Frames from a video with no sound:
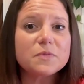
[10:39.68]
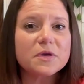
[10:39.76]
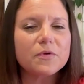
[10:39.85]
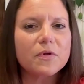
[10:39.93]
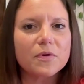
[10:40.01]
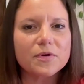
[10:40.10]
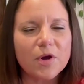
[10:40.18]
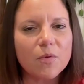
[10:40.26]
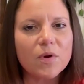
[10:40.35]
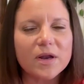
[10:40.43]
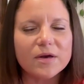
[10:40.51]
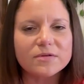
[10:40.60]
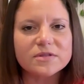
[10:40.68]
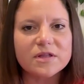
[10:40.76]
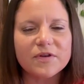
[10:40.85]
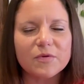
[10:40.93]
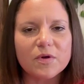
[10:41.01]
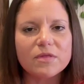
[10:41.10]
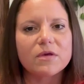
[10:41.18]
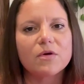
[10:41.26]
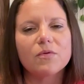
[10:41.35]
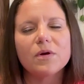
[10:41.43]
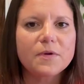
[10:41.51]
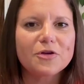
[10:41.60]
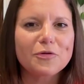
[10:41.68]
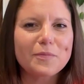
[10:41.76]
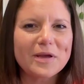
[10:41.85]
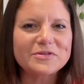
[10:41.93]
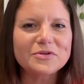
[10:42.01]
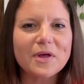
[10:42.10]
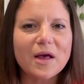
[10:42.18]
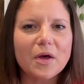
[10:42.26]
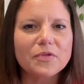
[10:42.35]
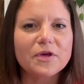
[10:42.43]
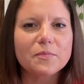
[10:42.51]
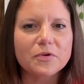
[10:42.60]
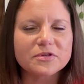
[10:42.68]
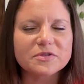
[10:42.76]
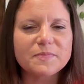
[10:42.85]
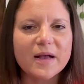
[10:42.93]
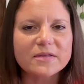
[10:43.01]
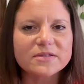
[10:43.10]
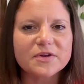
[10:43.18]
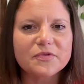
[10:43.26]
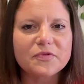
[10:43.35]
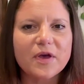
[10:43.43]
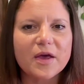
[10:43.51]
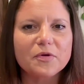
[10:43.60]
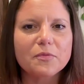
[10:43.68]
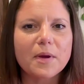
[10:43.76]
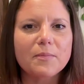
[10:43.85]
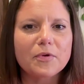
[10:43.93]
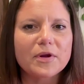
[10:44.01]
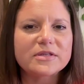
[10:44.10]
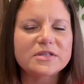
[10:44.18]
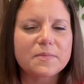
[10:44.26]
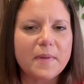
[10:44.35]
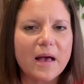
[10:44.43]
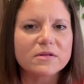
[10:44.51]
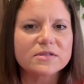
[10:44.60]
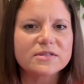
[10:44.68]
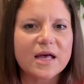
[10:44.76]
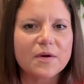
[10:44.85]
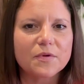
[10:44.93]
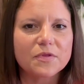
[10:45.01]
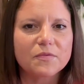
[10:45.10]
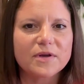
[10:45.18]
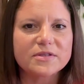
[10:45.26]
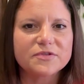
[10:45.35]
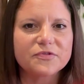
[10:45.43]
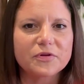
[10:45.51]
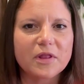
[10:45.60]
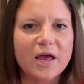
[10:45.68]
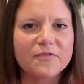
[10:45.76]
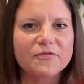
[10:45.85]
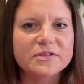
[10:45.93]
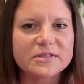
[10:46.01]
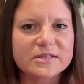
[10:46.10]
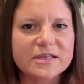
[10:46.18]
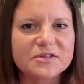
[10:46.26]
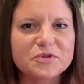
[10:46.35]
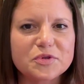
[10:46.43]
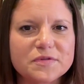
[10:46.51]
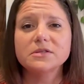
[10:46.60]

people or no one else living with you. Keeping your mental health in perspective and remembering to balance that with the rest of your life is essential.